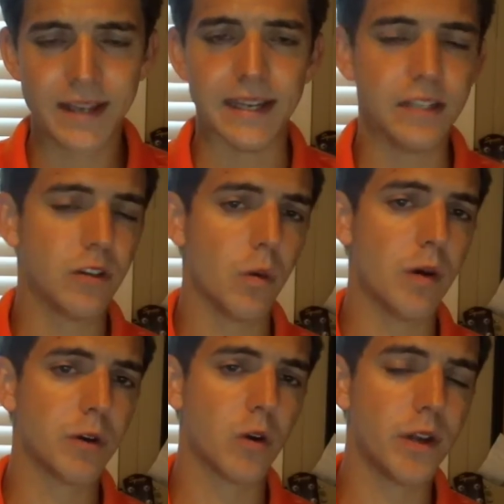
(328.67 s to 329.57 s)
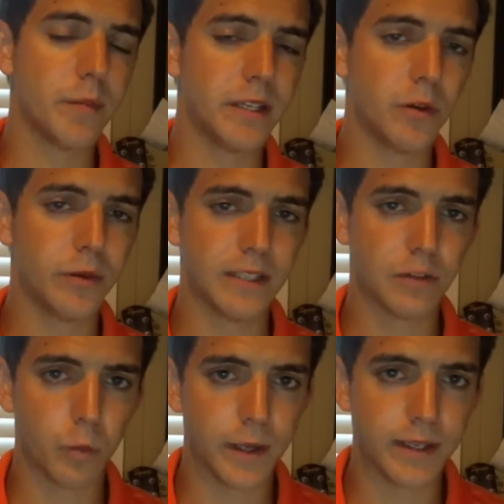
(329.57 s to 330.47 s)
And so what we're going to be doing
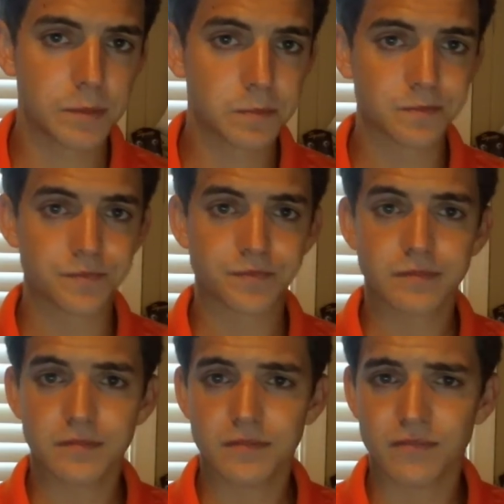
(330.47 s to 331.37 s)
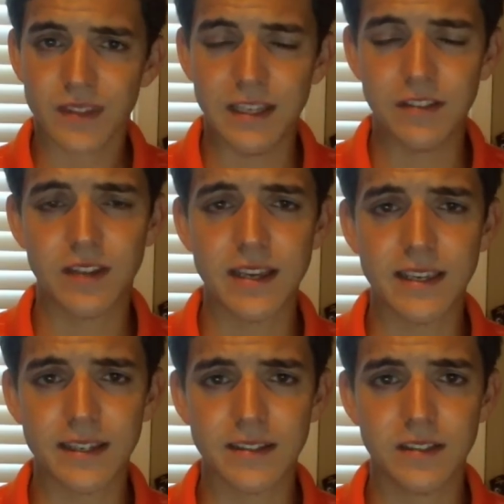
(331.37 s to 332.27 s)
this week is
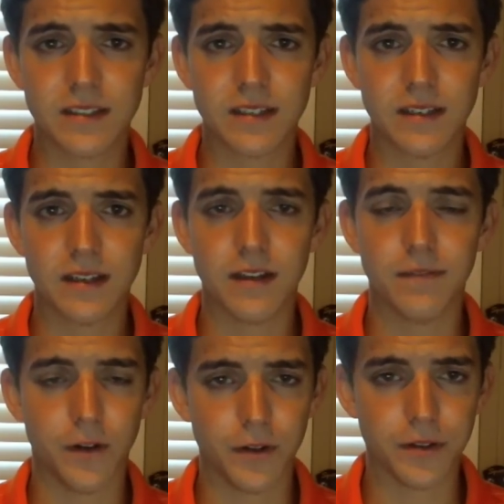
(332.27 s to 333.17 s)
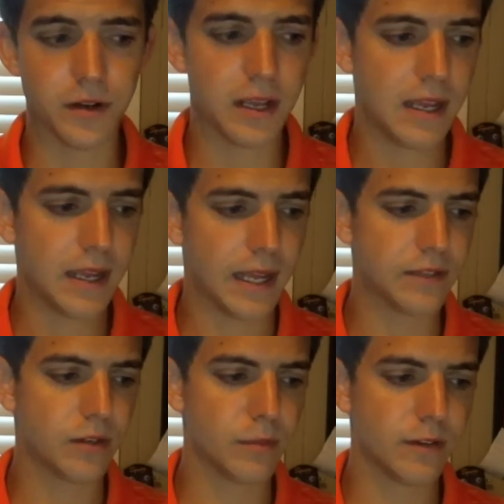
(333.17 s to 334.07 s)
taking a look further at
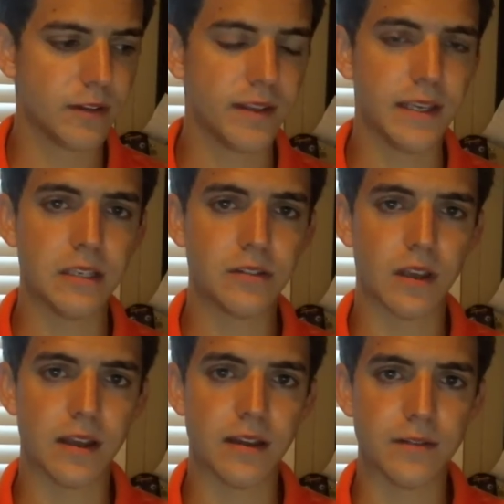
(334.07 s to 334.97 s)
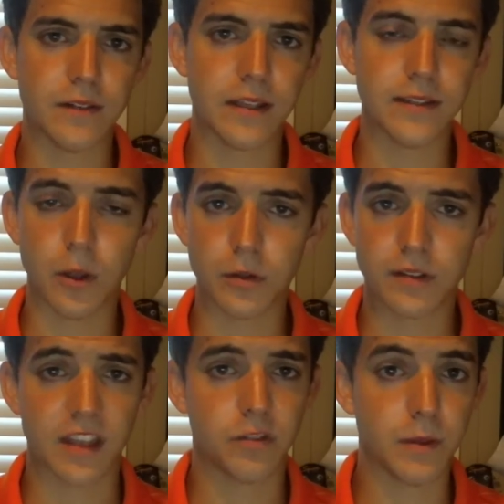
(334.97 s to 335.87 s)
some of the things of the Old
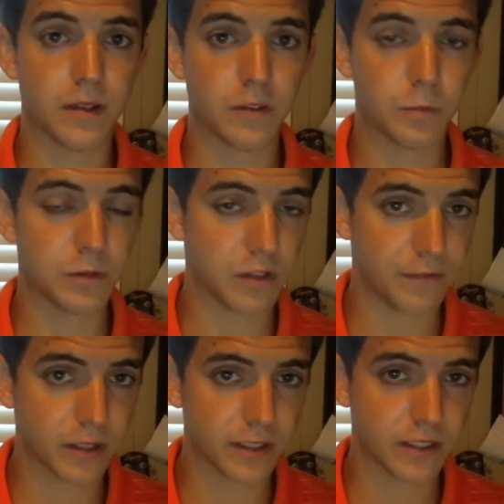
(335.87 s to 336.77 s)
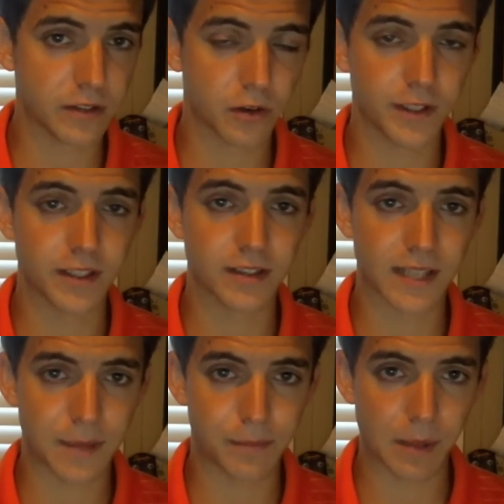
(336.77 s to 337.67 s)
Testament, specifically concerning the
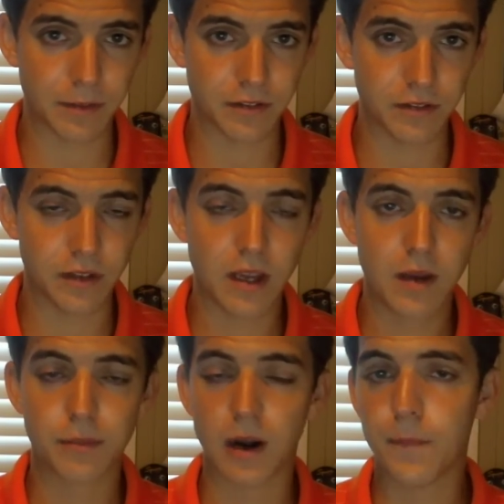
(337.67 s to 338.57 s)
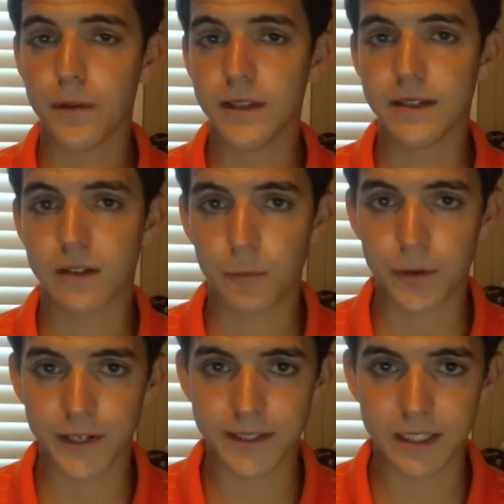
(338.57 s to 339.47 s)
land promises, properly
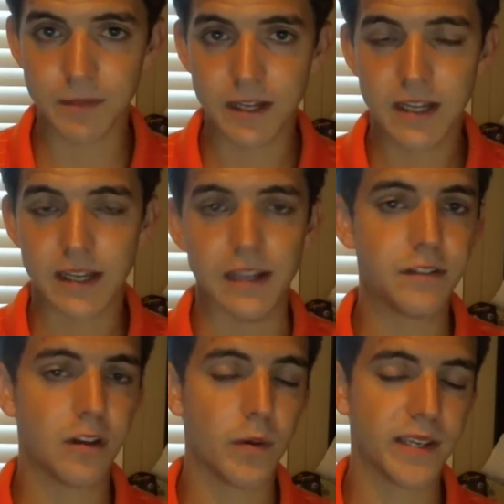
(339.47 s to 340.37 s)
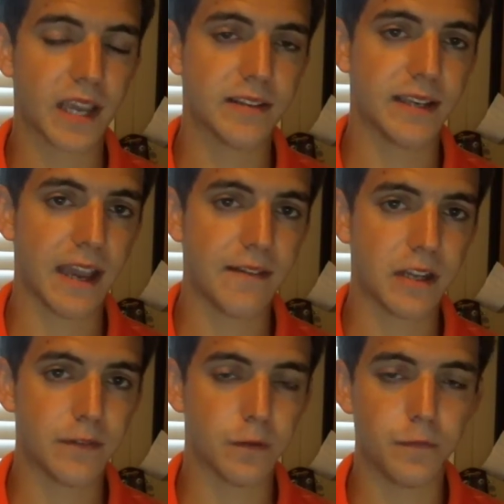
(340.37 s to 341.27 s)
interpreting them, and showing how they have
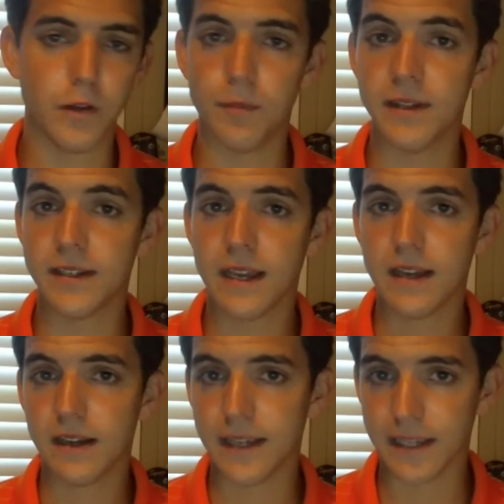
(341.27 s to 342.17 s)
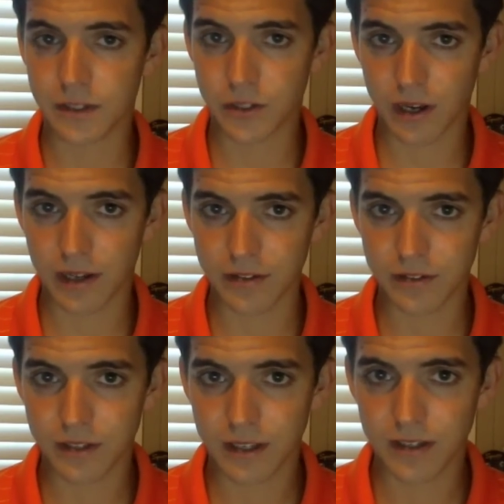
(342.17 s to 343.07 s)
their fulfillment in
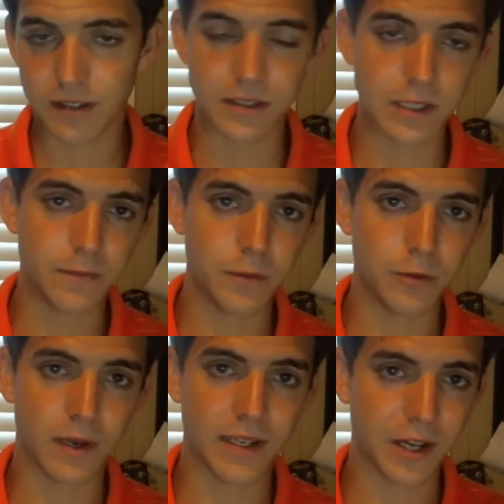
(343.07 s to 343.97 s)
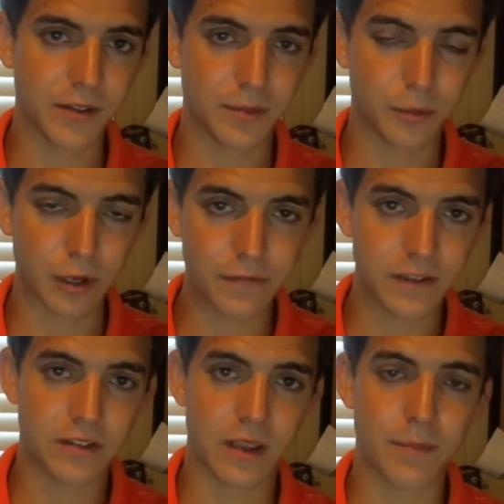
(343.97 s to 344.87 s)
Christ. To give you another brief
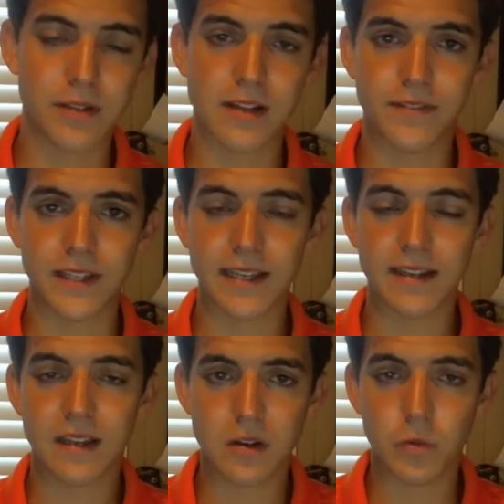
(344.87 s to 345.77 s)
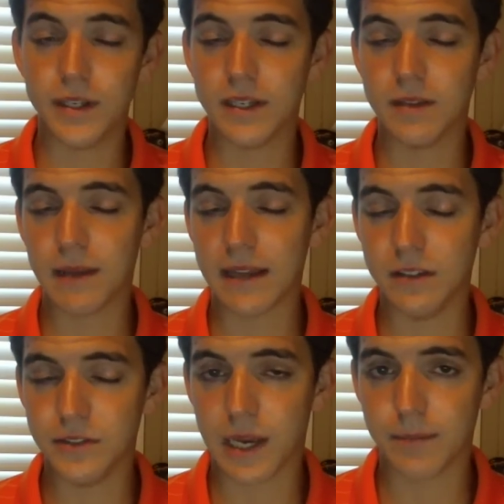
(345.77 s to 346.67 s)
example of that, in
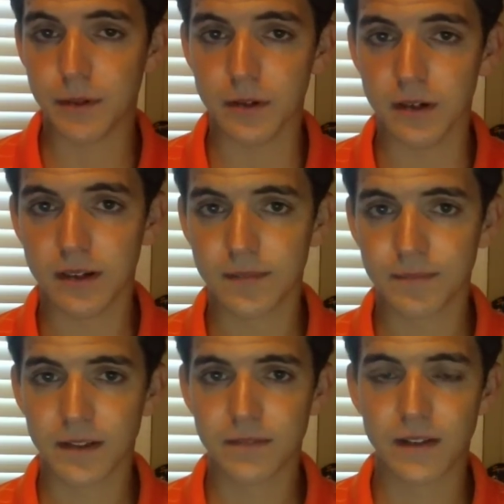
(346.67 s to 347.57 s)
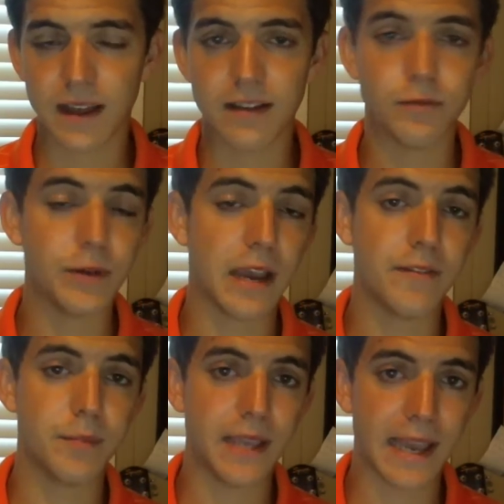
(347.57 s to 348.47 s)
Matthew chapter 5, we have
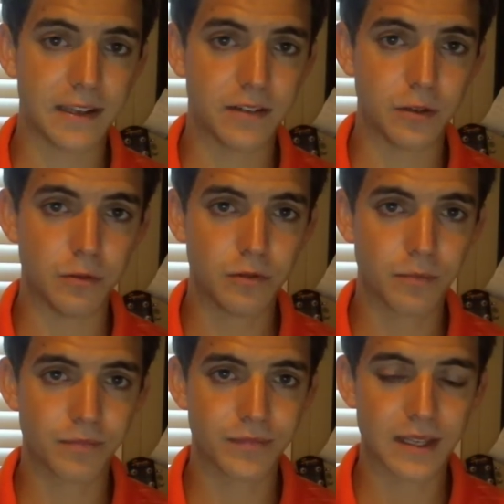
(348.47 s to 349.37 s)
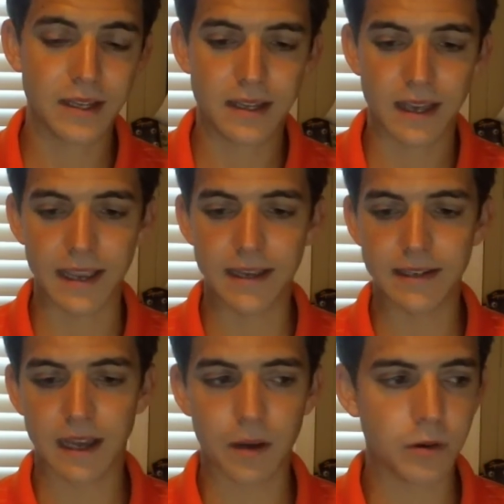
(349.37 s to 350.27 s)
the Beatitudes.
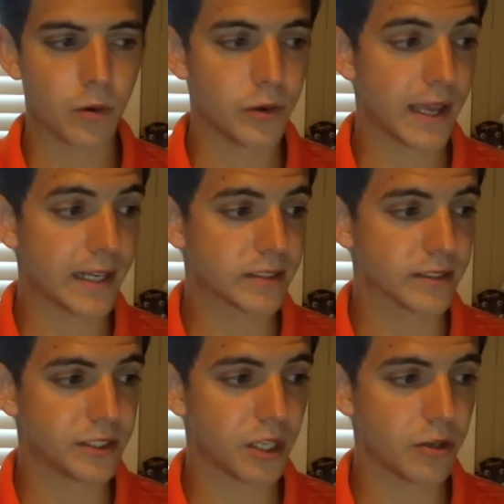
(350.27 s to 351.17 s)
And I'm going to actually show